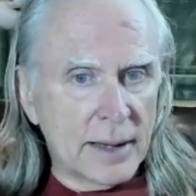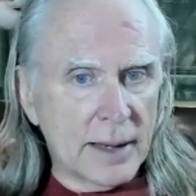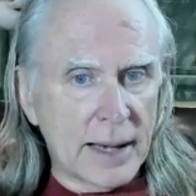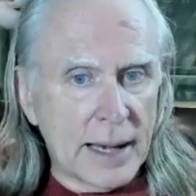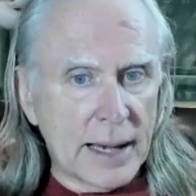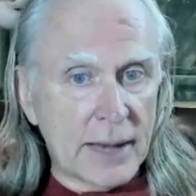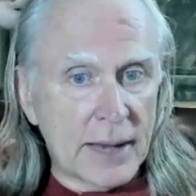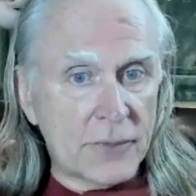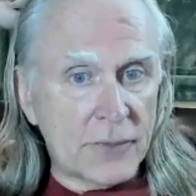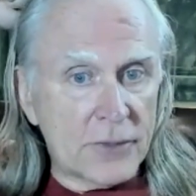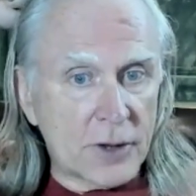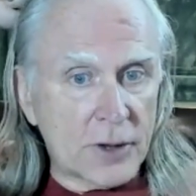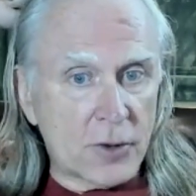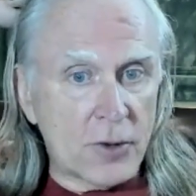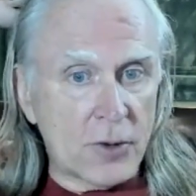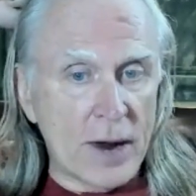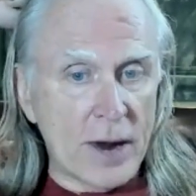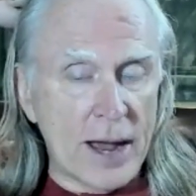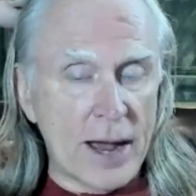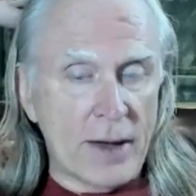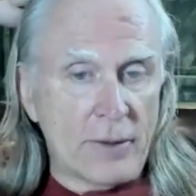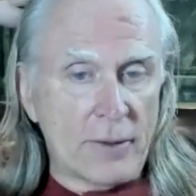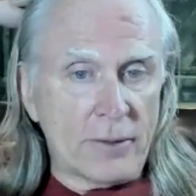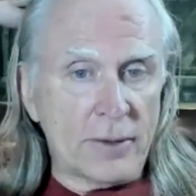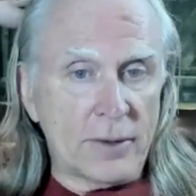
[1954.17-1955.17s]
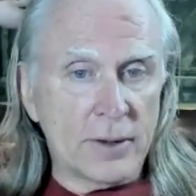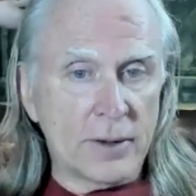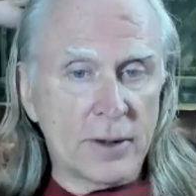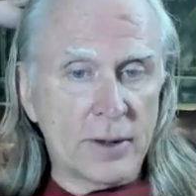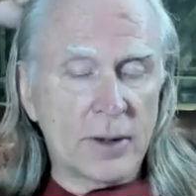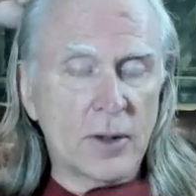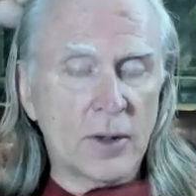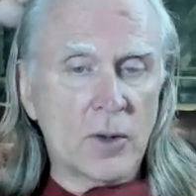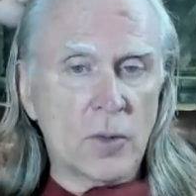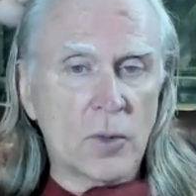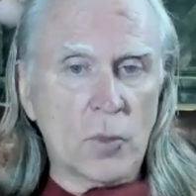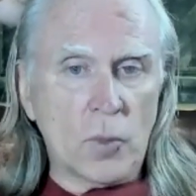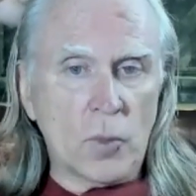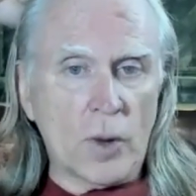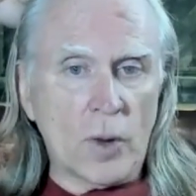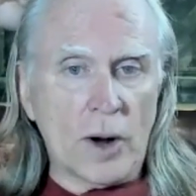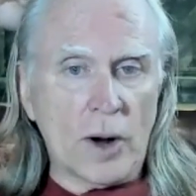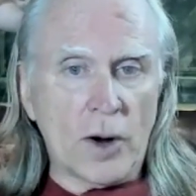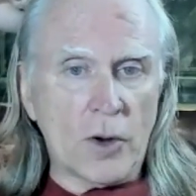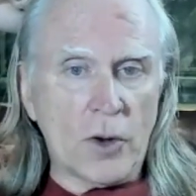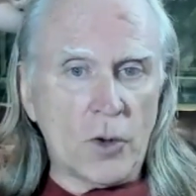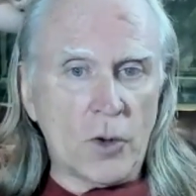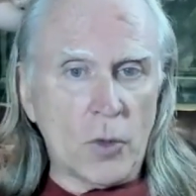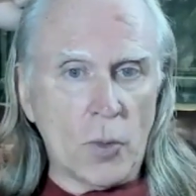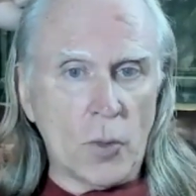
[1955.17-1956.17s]
at the crown
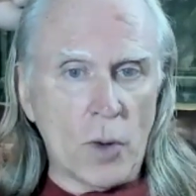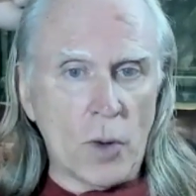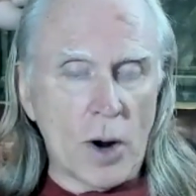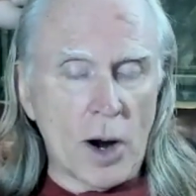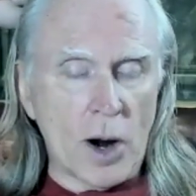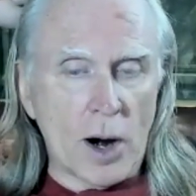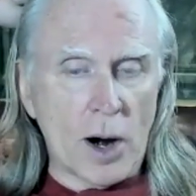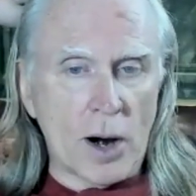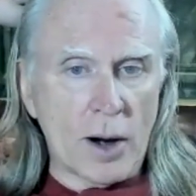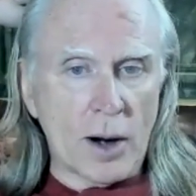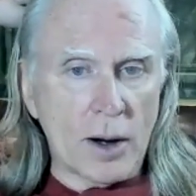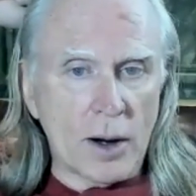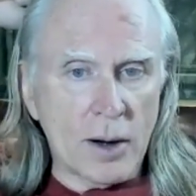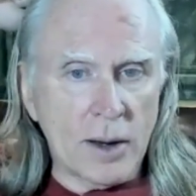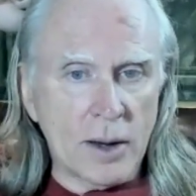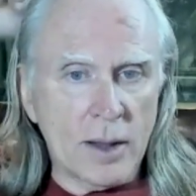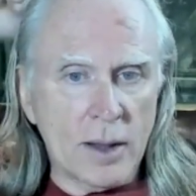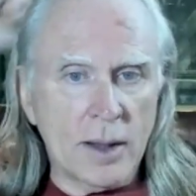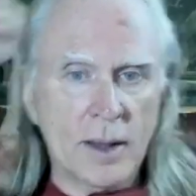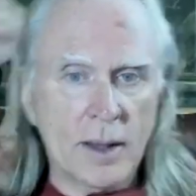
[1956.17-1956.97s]
where you are